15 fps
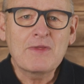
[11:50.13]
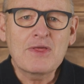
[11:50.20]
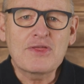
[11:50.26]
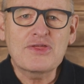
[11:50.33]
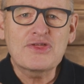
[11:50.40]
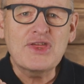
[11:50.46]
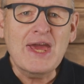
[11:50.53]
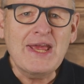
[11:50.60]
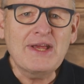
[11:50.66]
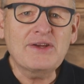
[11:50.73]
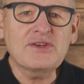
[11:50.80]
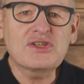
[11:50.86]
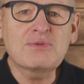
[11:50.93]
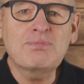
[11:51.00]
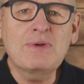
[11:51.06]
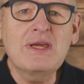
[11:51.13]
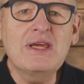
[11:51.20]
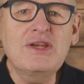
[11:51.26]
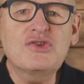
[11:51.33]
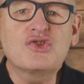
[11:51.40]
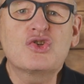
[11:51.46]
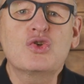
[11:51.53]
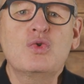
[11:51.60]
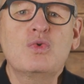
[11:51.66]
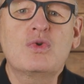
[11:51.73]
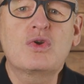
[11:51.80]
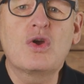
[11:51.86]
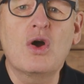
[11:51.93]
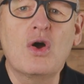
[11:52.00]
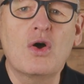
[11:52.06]
Thanks be to
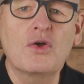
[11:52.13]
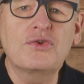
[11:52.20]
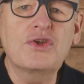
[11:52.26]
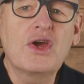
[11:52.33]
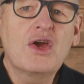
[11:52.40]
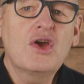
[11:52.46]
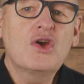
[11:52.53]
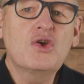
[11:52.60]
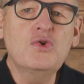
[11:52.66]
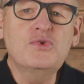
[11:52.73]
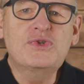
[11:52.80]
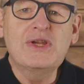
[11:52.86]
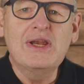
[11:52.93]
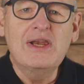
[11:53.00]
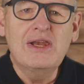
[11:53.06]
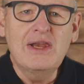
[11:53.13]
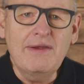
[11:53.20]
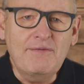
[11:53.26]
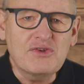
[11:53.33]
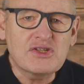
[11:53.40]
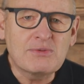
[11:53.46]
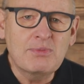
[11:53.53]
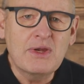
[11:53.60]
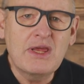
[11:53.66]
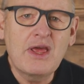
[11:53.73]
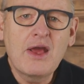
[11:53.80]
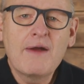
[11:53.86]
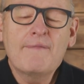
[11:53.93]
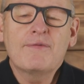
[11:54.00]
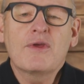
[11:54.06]
God who delivers
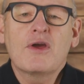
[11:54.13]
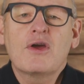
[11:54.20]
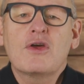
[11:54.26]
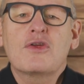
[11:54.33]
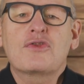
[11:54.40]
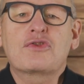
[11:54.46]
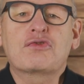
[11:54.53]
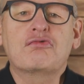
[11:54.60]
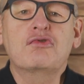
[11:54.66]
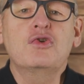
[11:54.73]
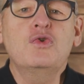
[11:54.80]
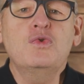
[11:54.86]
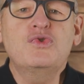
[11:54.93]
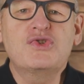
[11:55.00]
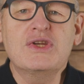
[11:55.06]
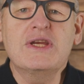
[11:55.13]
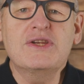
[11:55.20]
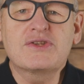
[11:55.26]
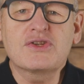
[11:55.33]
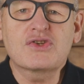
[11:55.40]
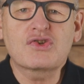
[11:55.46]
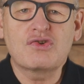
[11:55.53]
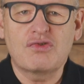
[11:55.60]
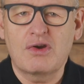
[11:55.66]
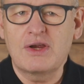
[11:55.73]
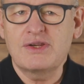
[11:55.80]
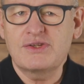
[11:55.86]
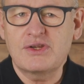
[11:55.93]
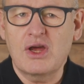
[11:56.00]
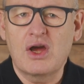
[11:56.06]
me through Jesus
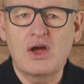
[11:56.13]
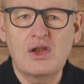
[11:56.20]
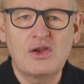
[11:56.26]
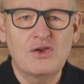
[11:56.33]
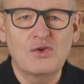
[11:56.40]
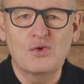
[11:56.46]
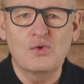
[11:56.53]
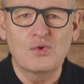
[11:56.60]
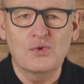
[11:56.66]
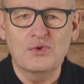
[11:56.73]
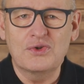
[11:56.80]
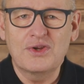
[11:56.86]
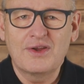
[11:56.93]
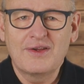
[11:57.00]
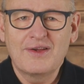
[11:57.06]
Christ our Lord.